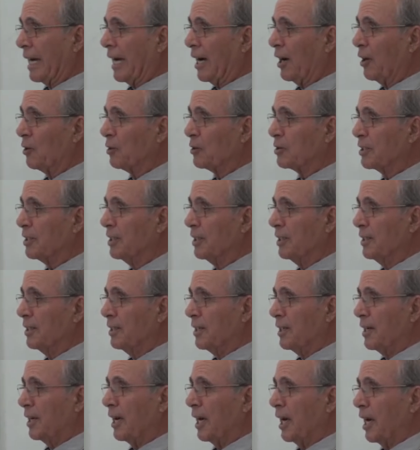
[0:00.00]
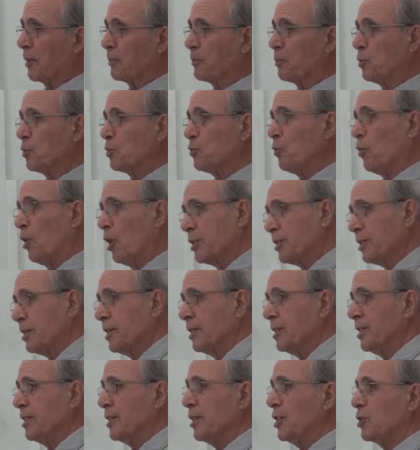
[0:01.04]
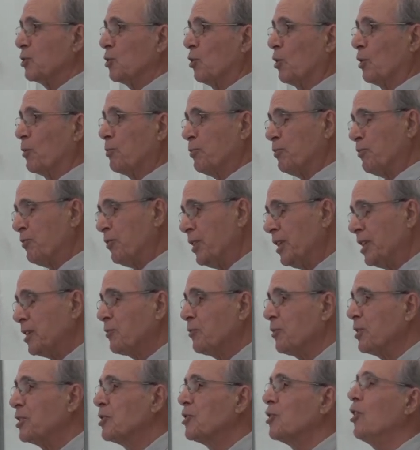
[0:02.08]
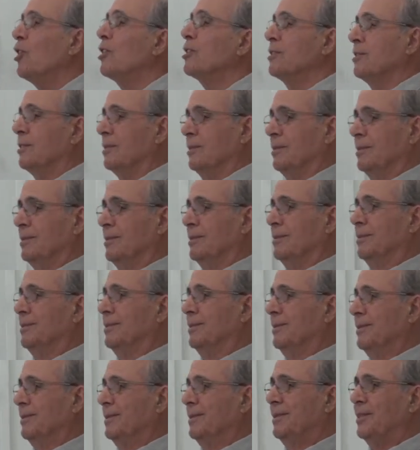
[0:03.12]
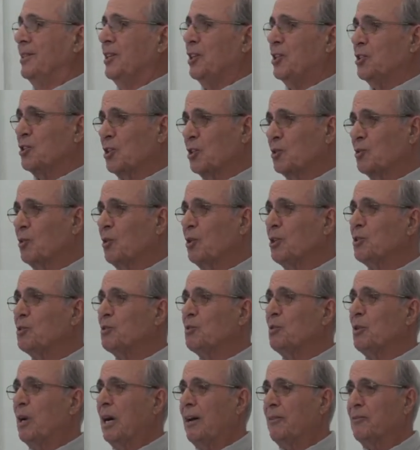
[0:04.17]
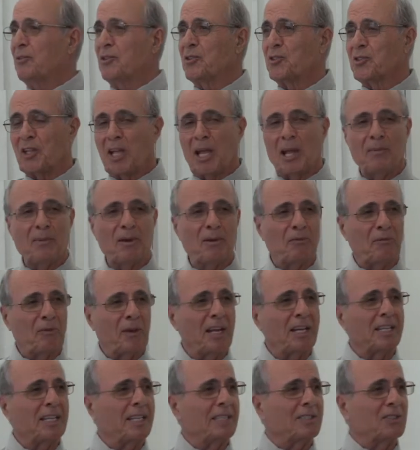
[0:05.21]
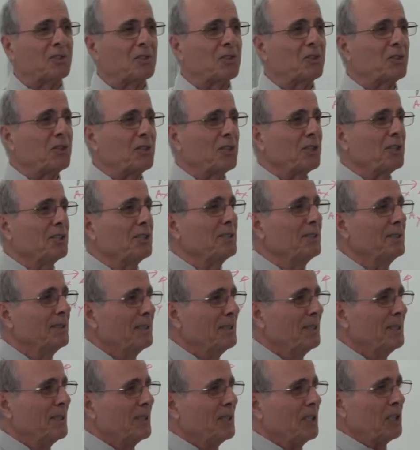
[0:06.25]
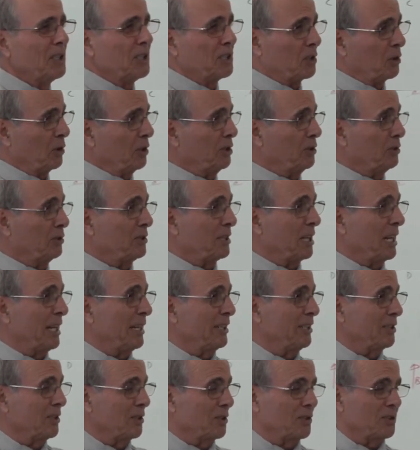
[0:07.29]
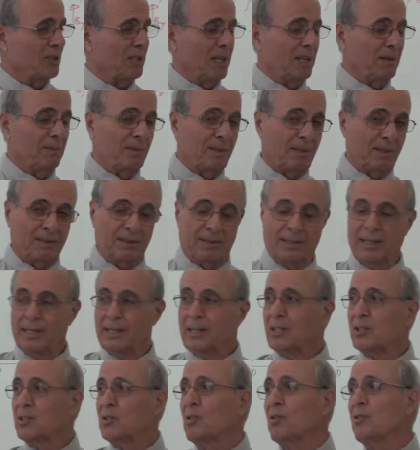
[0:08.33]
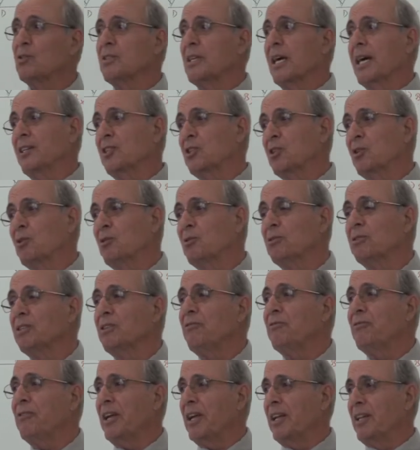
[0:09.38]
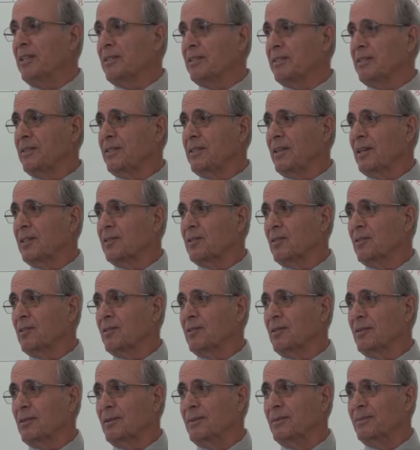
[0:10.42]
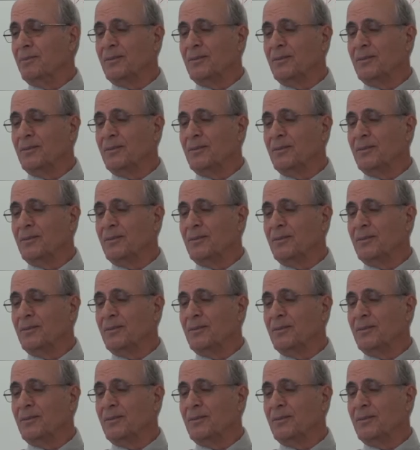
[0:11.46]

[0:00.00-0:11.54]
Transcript: out and put water in it or fill it with cotton, is it going to have the same effect as the steel? No. It's going to carry the same out? So that theory failed, yes or no?